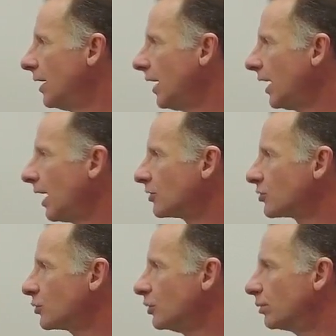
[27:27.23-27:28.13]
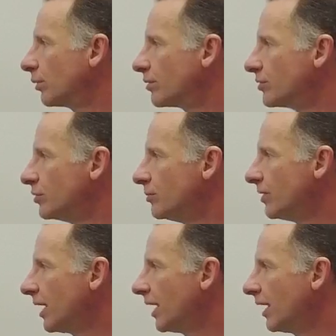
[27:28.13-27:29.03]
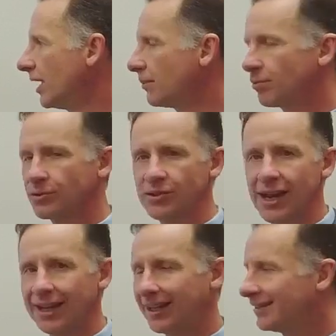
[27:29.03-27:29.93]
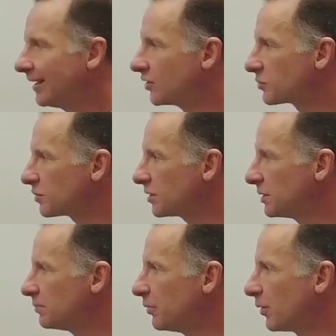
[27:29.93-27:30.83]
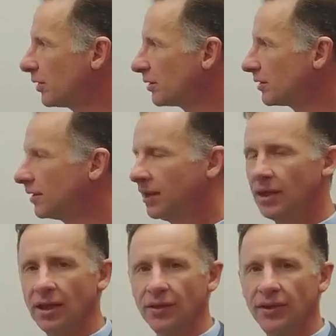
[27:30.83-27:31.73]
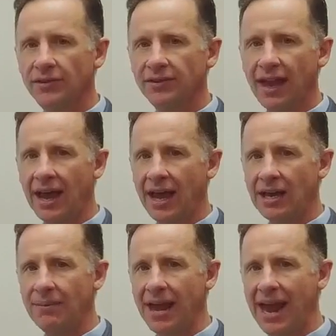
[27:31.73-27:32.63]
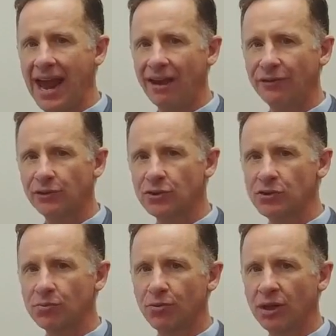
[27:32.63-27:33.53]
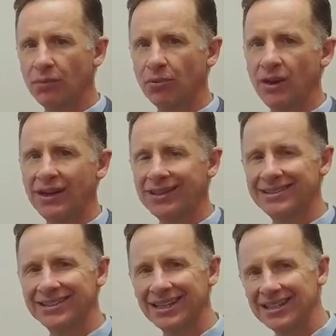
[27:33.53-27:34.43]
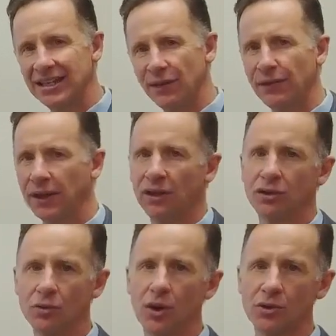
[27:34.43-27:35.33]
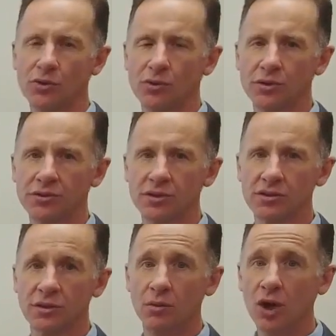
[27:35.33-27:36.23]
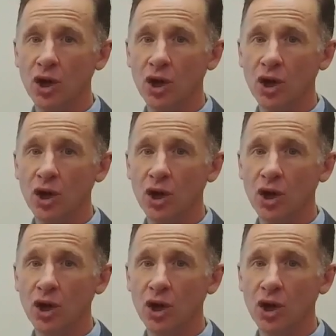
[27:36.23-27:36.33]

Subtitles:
And school will resume then on April 2nd. And it's really important. This time after spring break is significant to our school system.